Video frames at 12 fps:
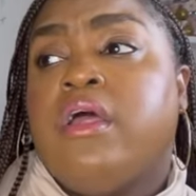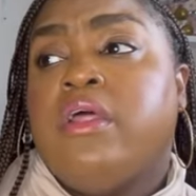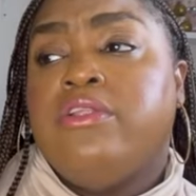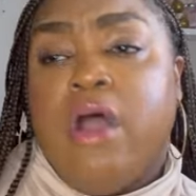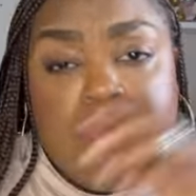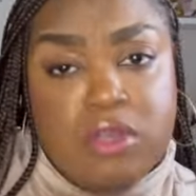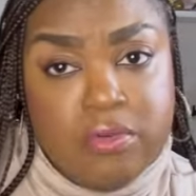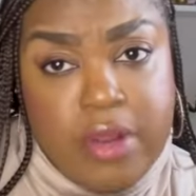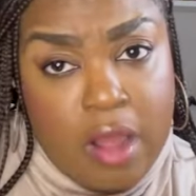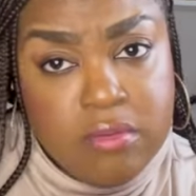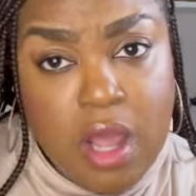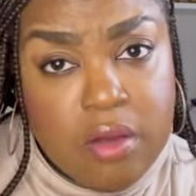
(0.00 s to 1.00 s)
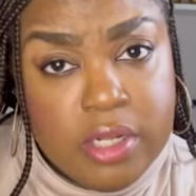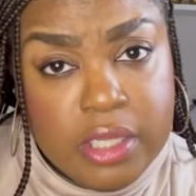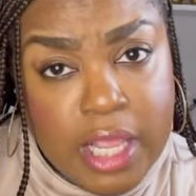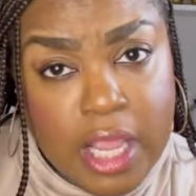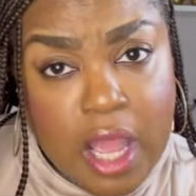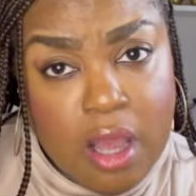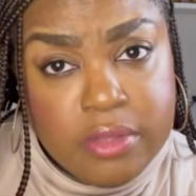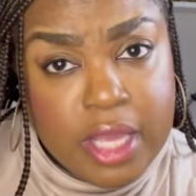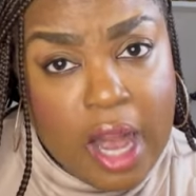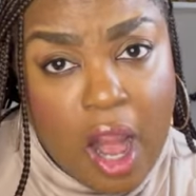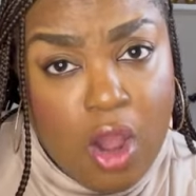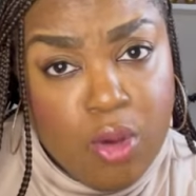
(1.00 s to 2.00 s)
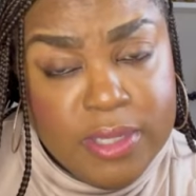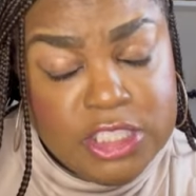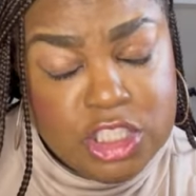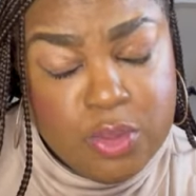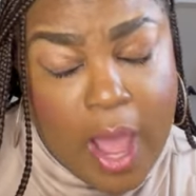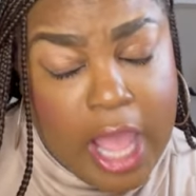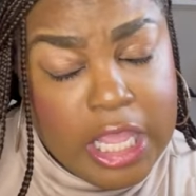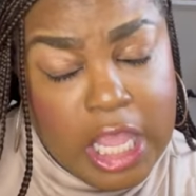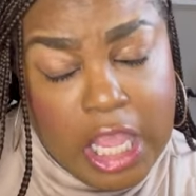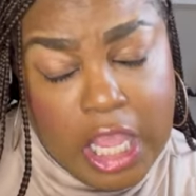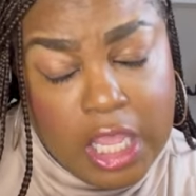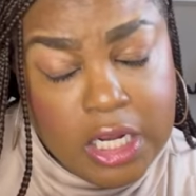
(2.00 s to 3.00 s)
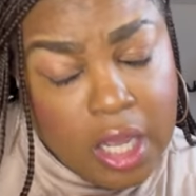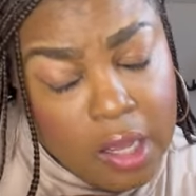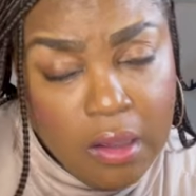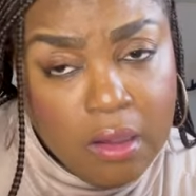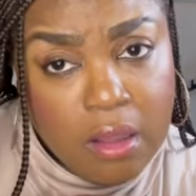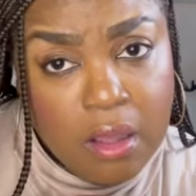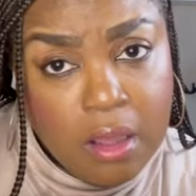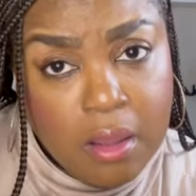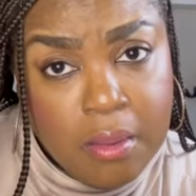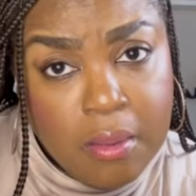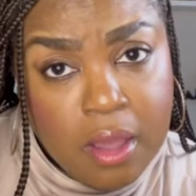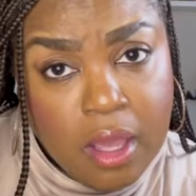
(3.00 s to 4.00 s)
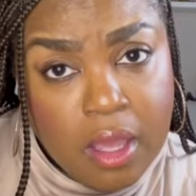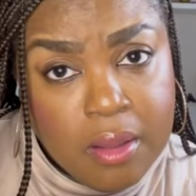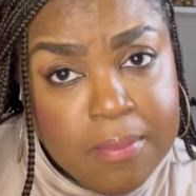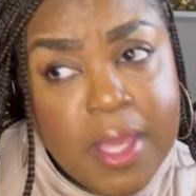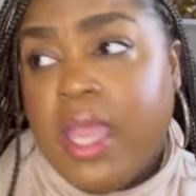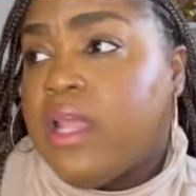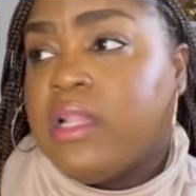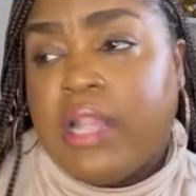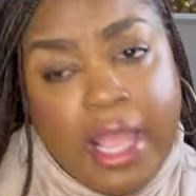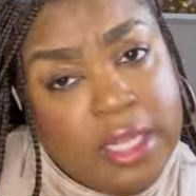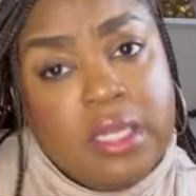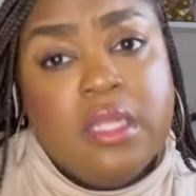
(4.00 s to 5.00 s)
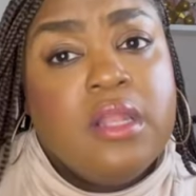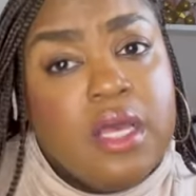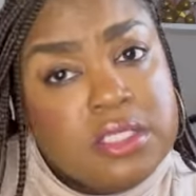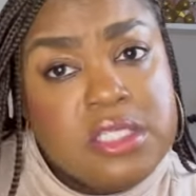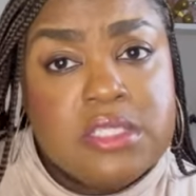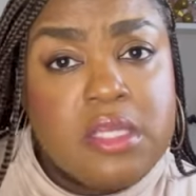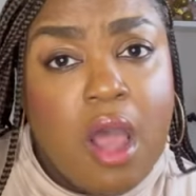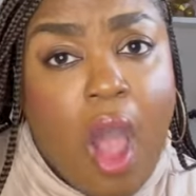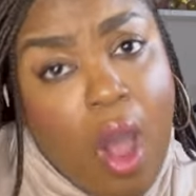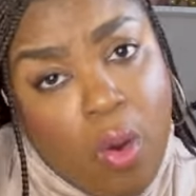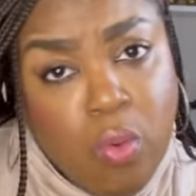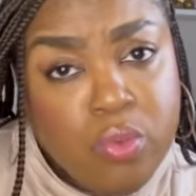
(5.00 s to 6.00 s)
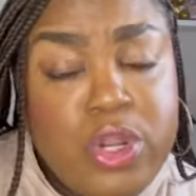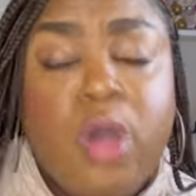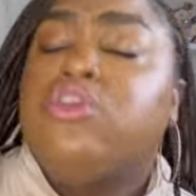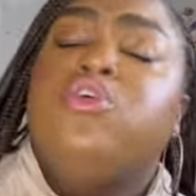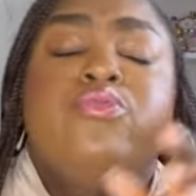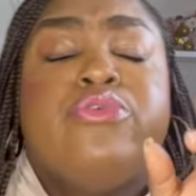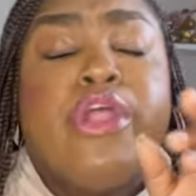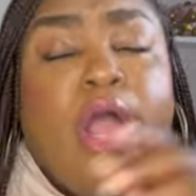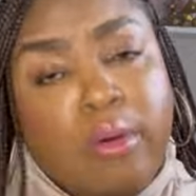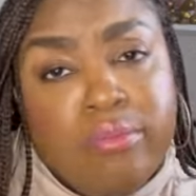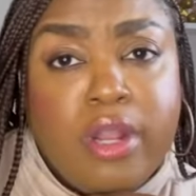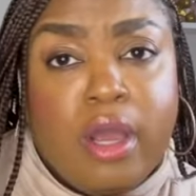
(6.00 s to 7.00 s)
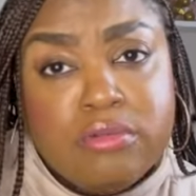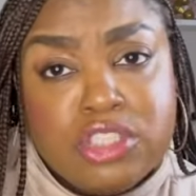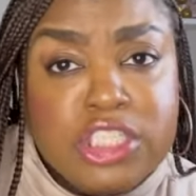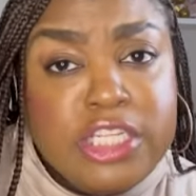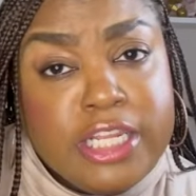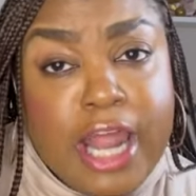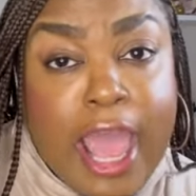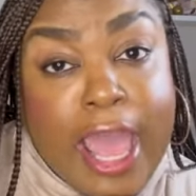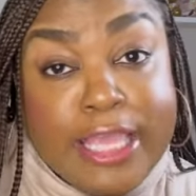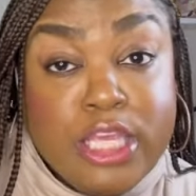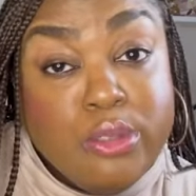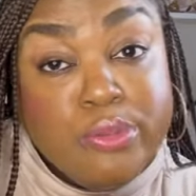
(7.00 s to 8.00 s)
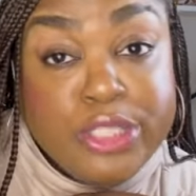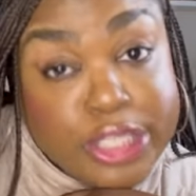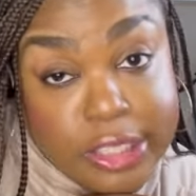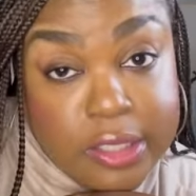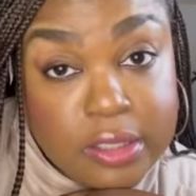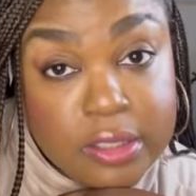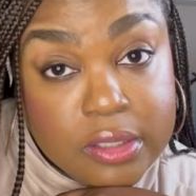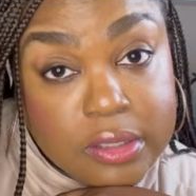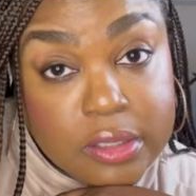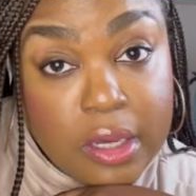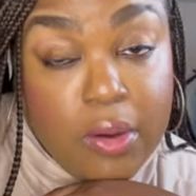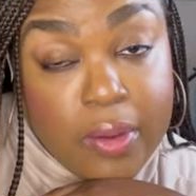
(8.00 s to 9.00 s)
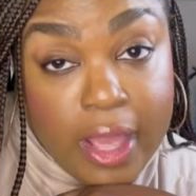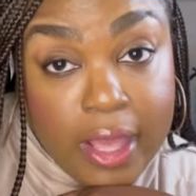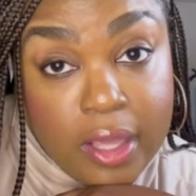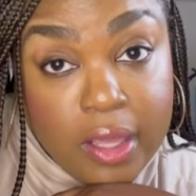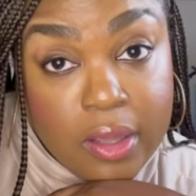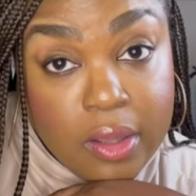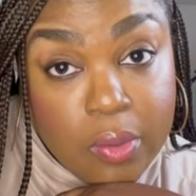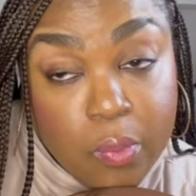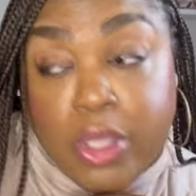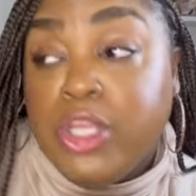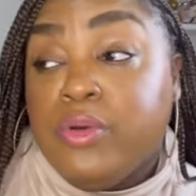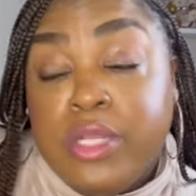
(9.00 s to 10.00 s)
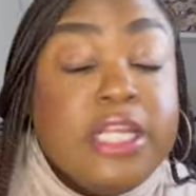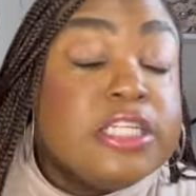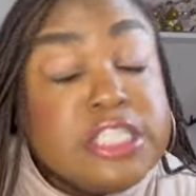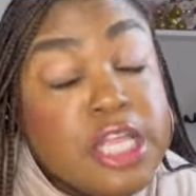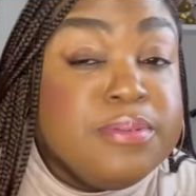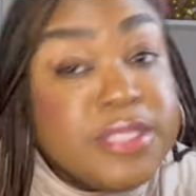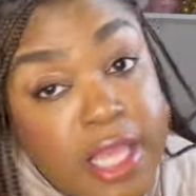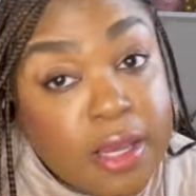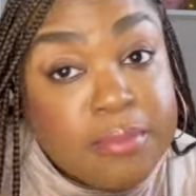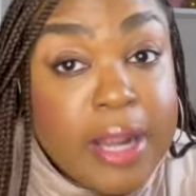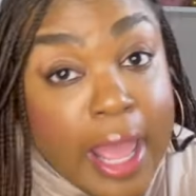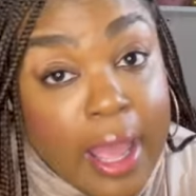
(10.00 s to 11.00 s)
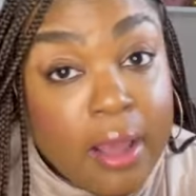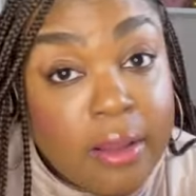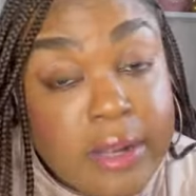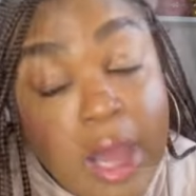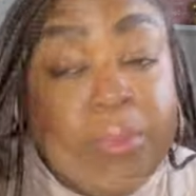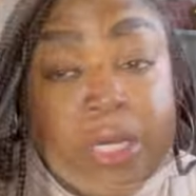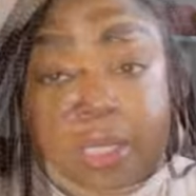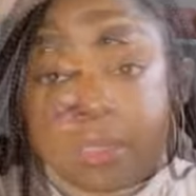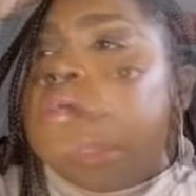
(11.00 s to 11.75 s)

No, you don't know the lingo that our OBGYN be enlightening us on. No, you don't know she need an IUD. Okay? Well, you need a snip. Now what?